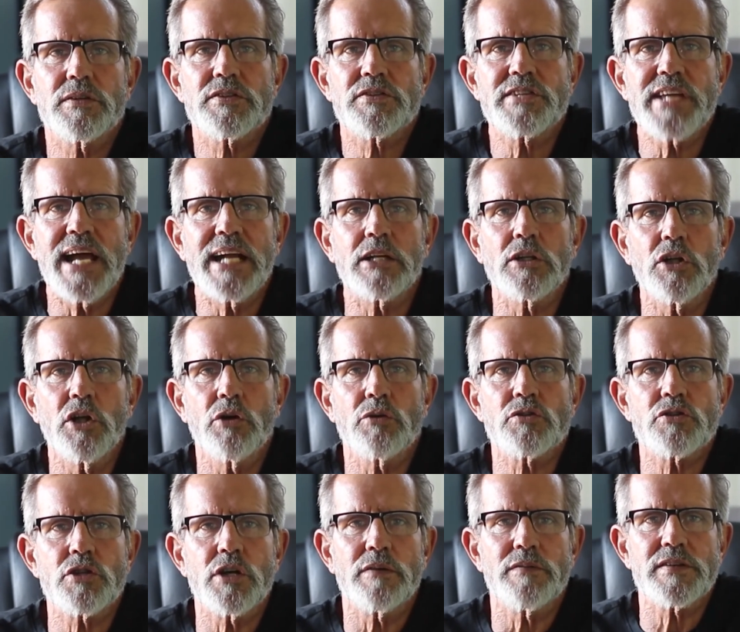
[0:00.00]
standalone
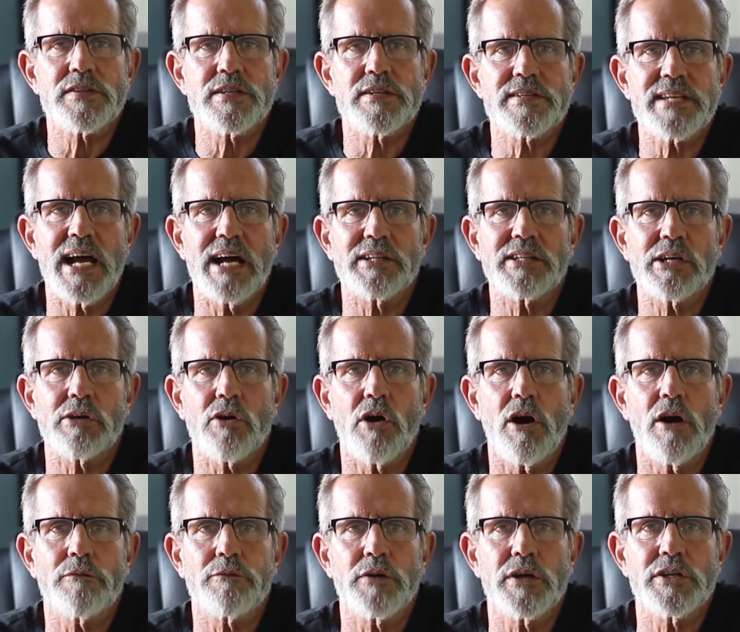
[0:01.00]
services out there
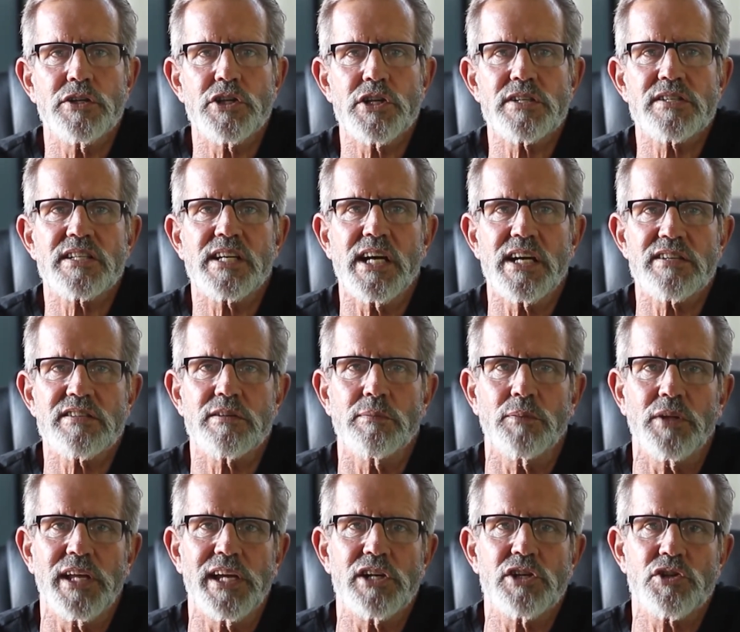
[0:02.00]
offering just custom
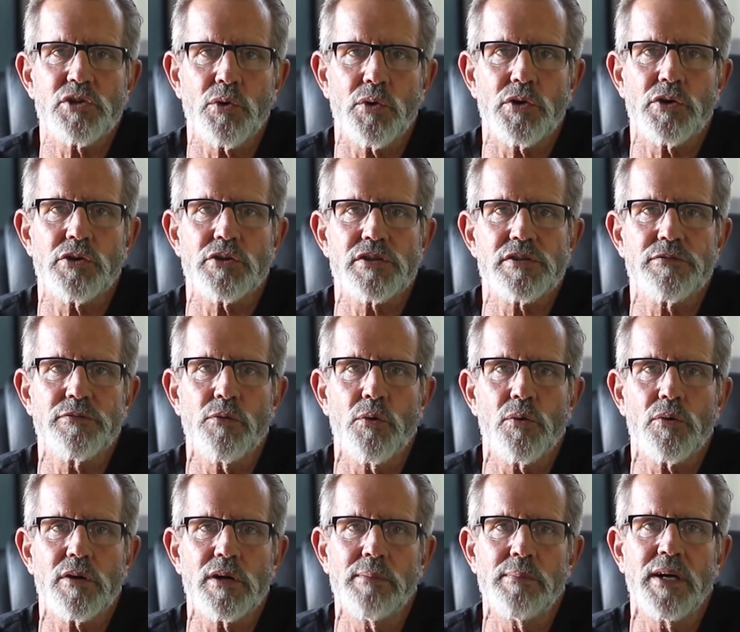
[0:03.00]
link shorteners
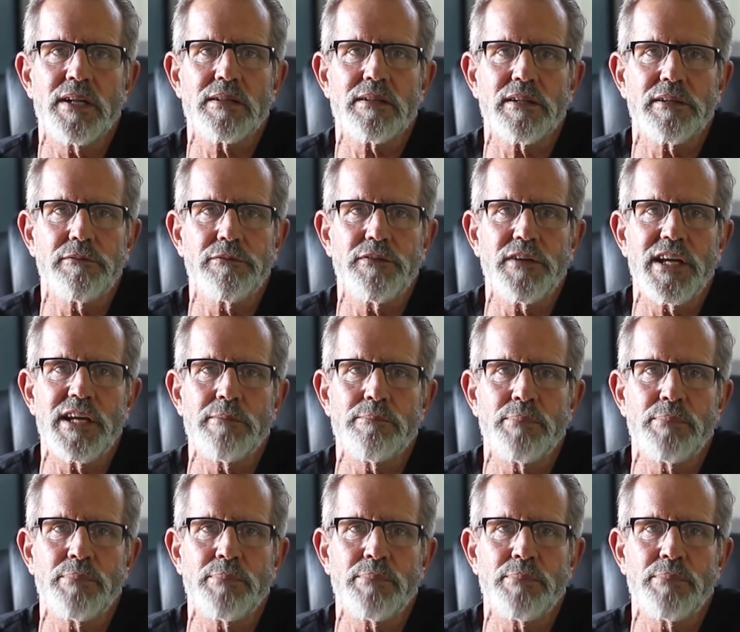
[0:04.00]
for a monthly fee,